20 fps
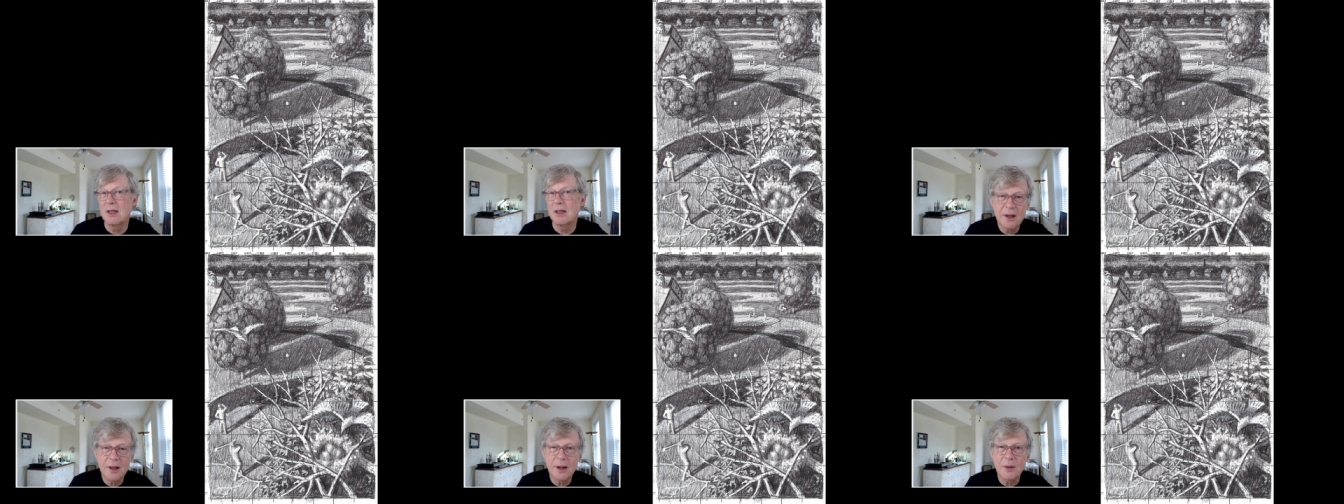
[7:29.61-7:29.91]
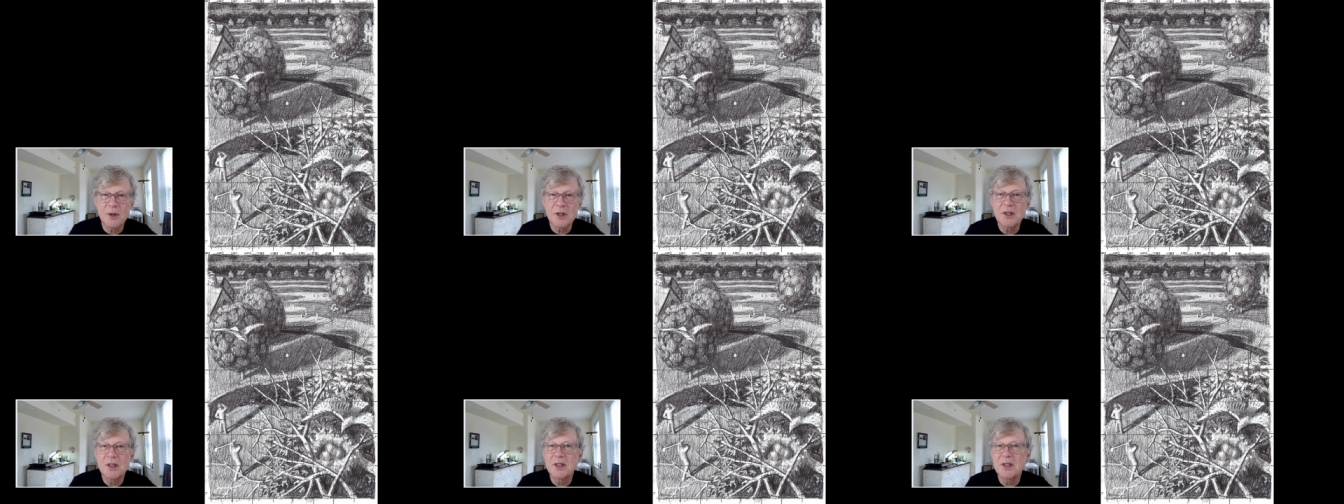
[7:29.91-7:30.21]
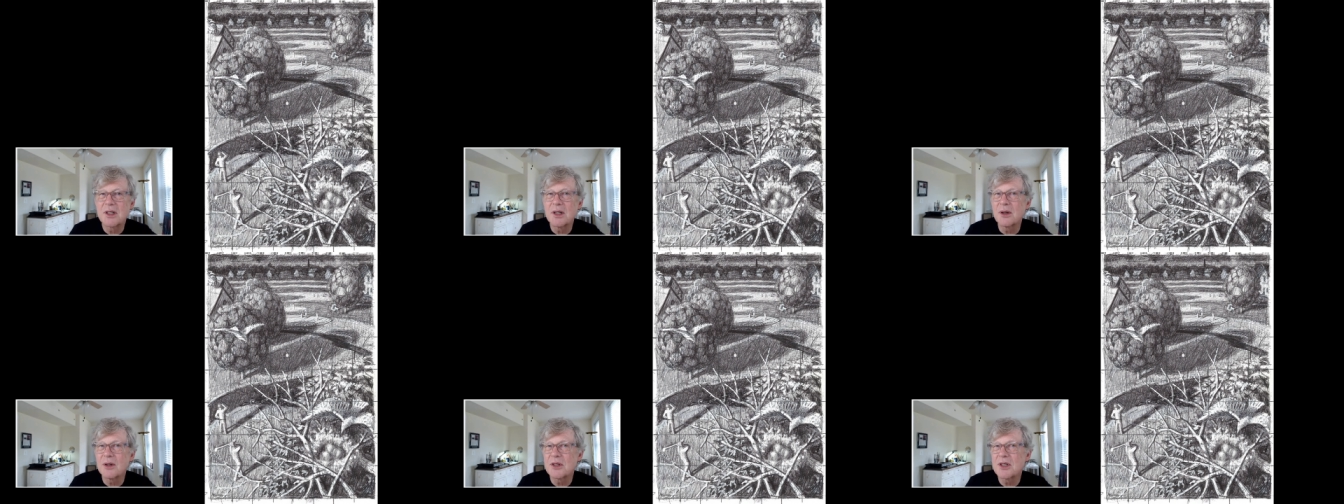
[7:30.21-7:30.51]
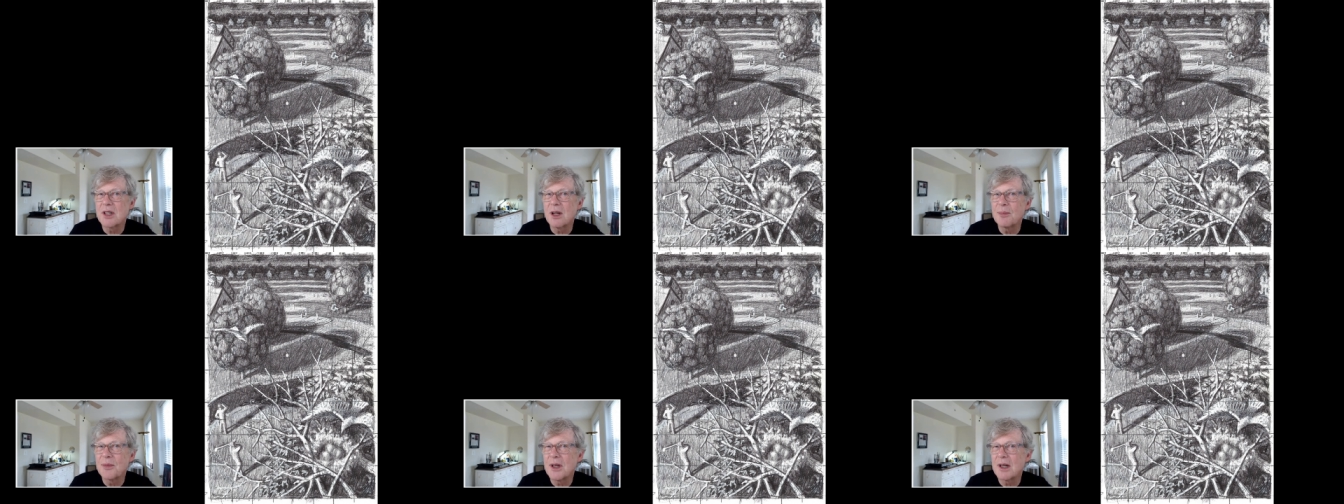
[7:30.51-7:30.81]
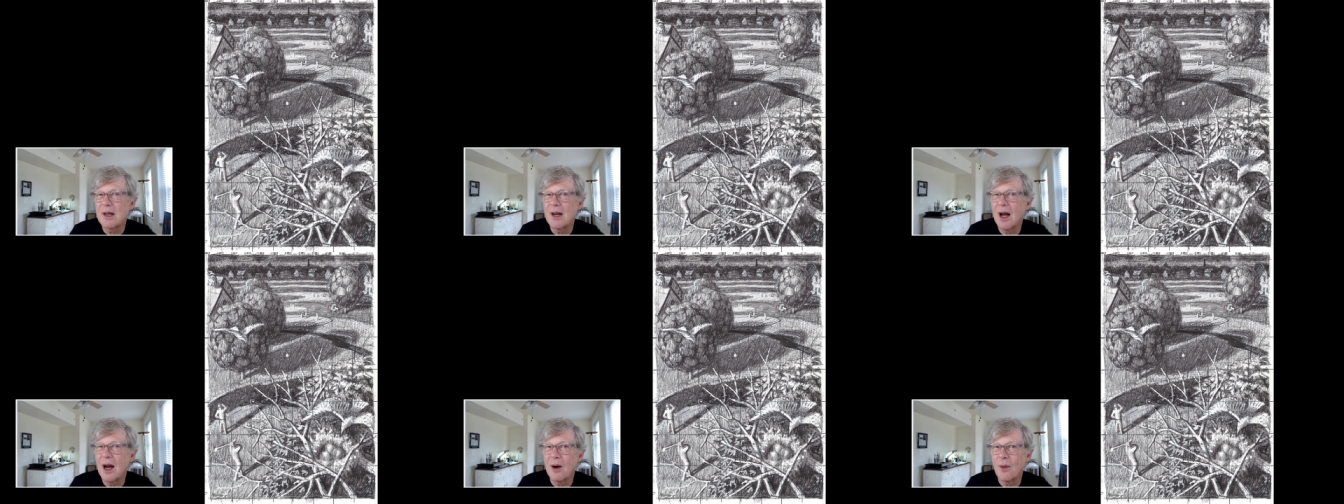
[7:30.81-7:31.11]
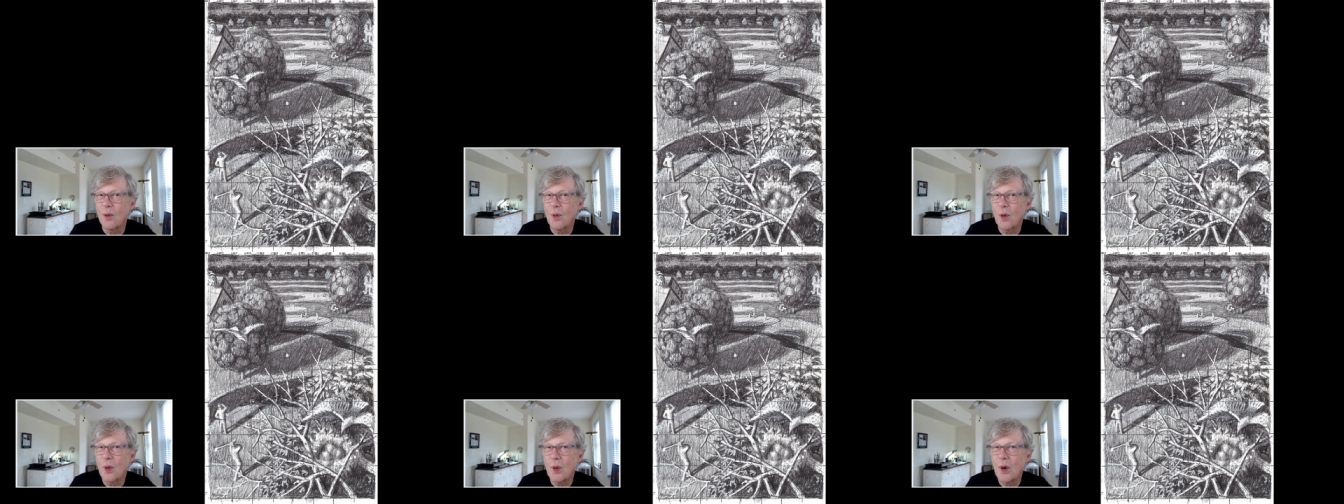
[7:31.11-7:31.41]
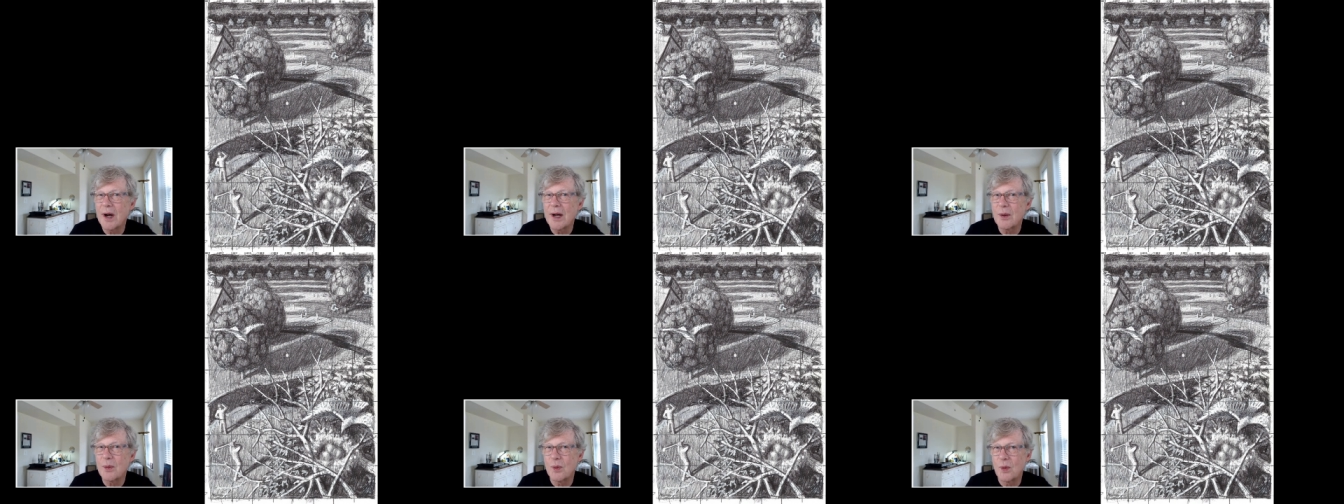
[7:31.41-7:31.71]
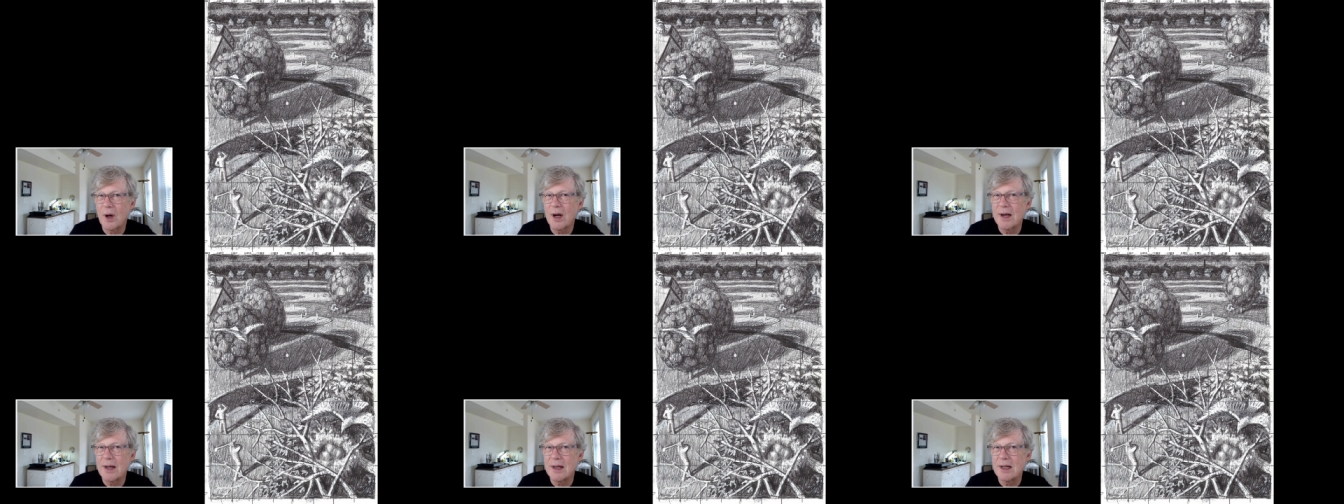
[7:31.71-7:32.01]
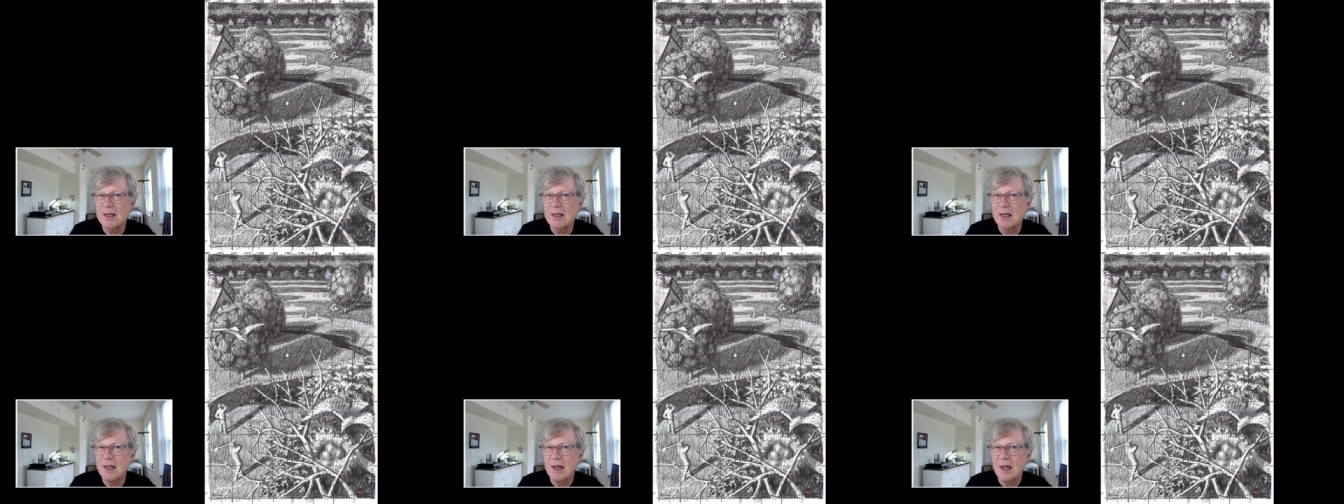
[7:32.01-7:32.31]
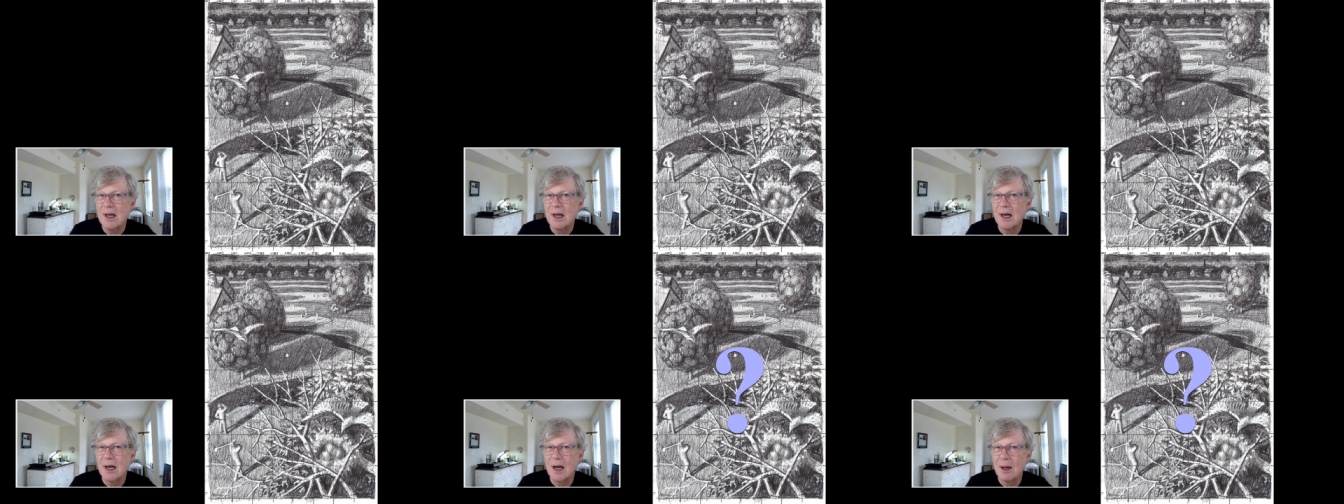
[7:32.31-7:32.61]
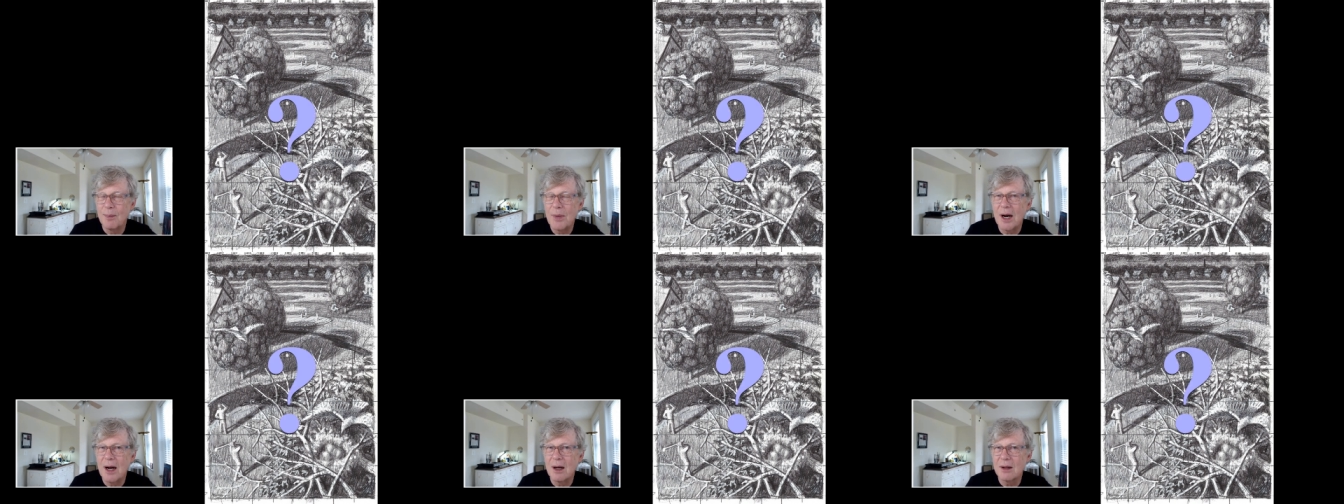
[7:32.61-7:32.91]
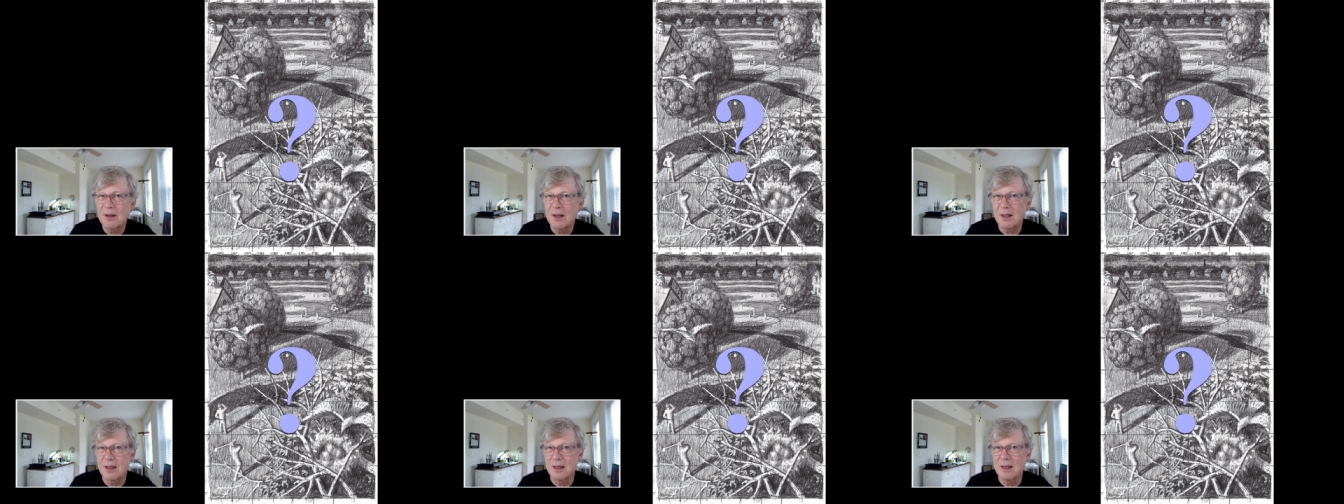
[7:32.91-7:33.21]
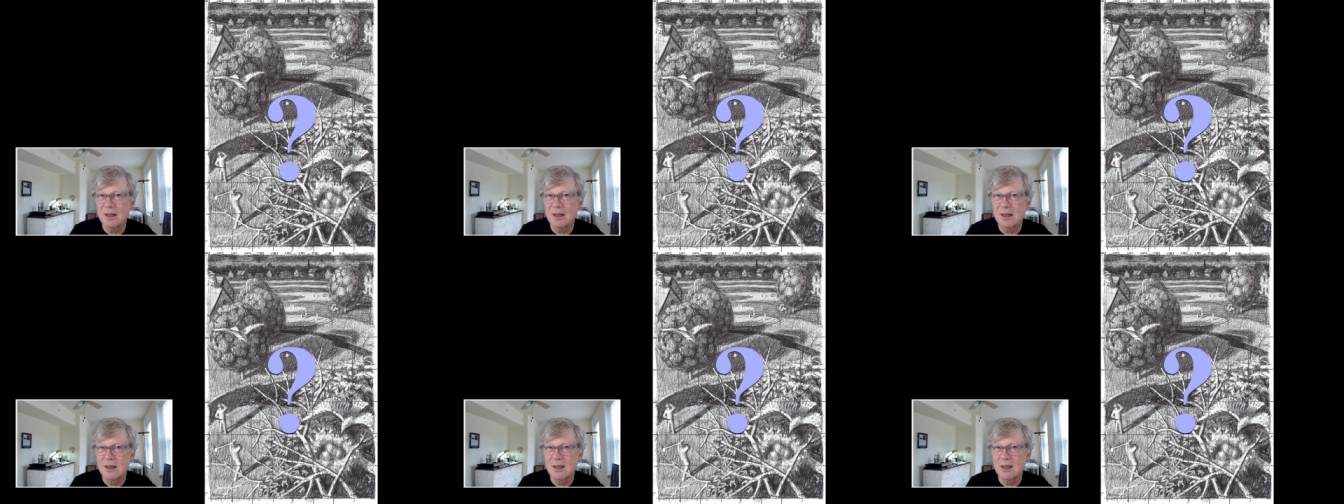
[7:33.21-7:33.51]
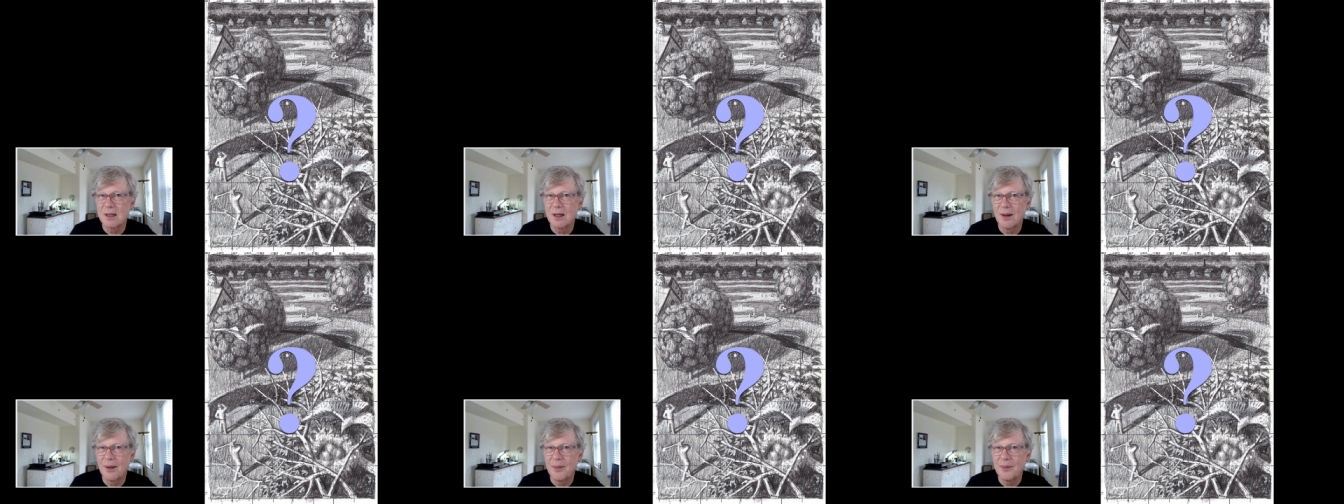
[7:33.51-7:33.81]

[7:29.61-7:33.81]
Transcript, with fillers: and there was still something not quite right about this.